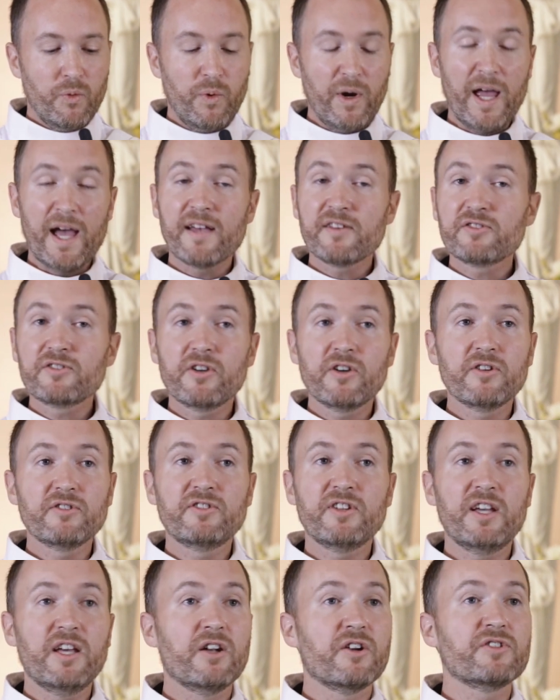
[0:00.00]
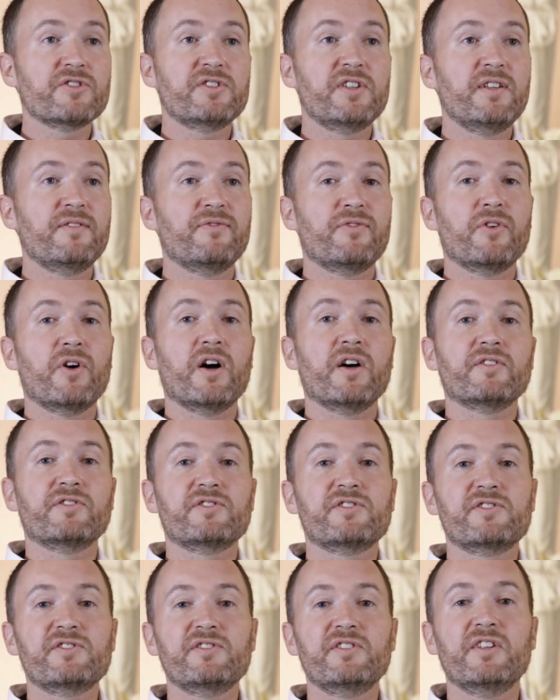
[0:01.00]
we ask her to intercede for
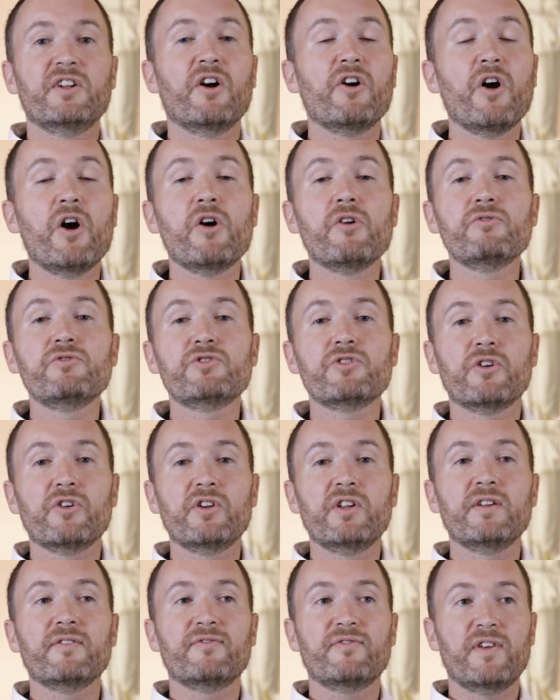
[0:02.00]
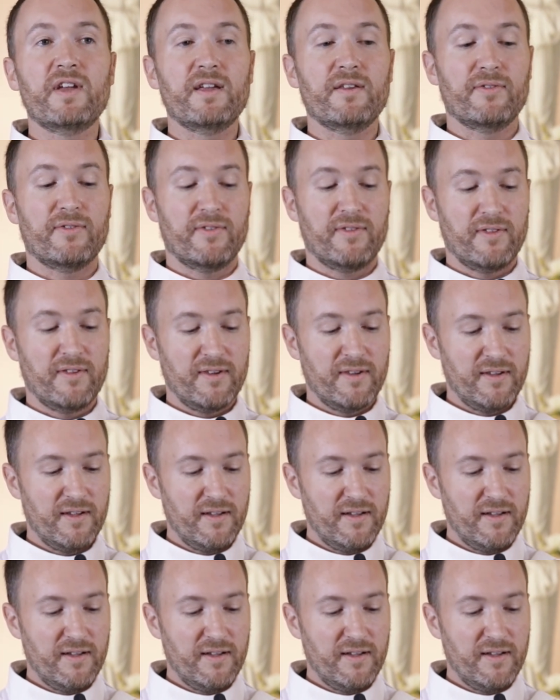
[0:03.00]
us in our own journey of faith,